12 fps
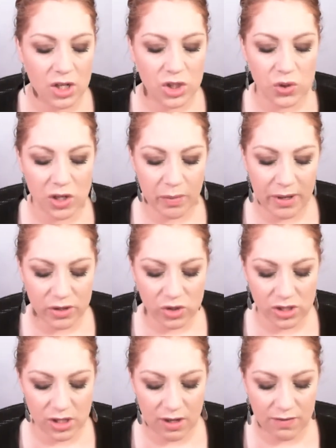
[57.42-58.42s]
two nail
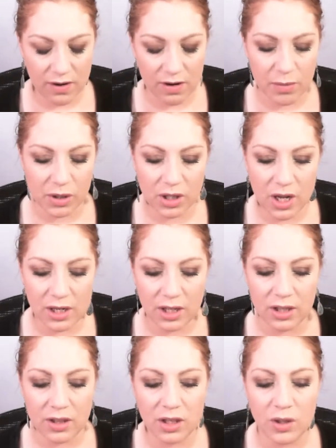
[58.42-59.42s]
polishes that I found at
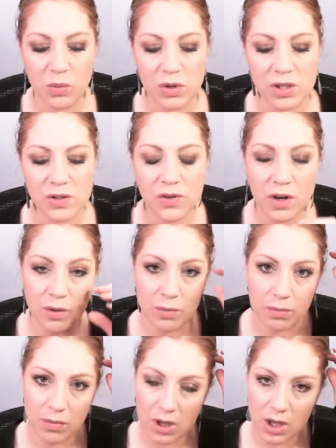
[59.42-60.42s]
Milani. The ones
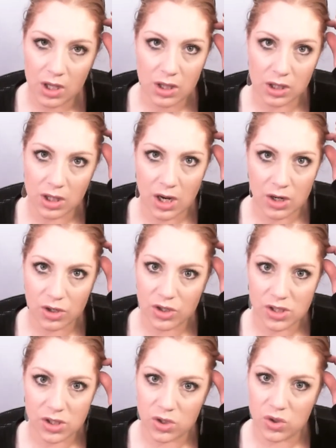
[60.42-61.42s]
from the line are
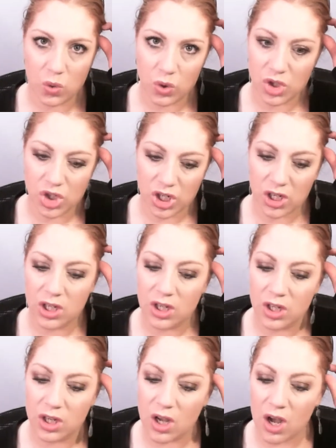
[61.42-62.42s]

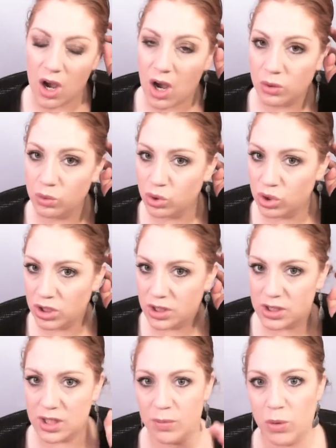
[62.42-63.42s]
Scorching Hout is the